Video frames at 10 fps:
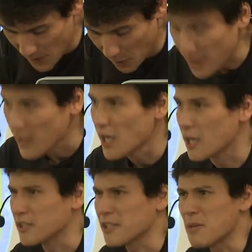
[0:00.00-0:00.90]
Okay,
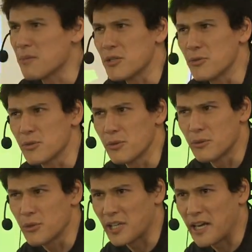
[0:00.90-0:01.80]
and here maybe
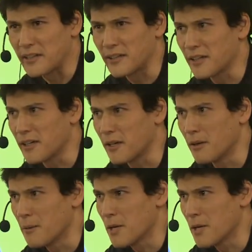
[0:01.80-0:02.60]
you can